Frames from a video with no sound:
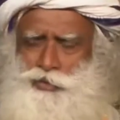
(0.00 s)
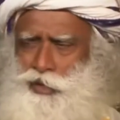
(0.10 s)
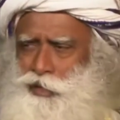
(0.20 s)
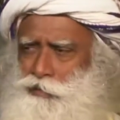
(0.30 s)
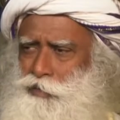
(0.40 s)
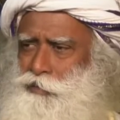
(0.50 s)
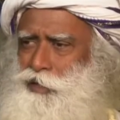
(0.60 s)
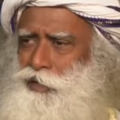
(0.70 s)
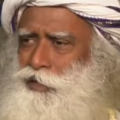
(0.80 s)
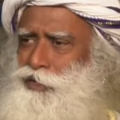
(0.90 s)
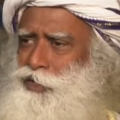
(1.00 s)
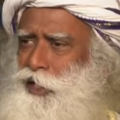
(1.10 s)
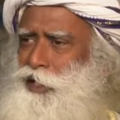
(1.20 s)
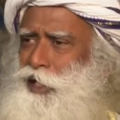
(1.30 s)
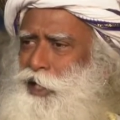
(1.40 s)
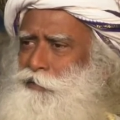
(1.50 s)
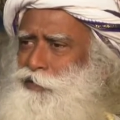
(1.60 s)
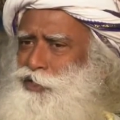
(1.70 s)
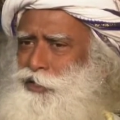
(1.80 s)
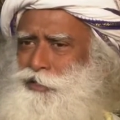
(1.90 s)
you agree with me? Staying alive
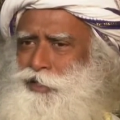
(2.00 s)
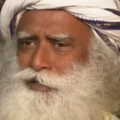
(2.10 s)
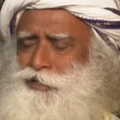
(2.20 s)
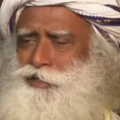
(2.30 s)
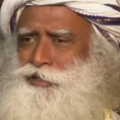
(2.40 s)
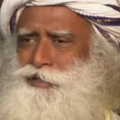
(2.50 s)
is success?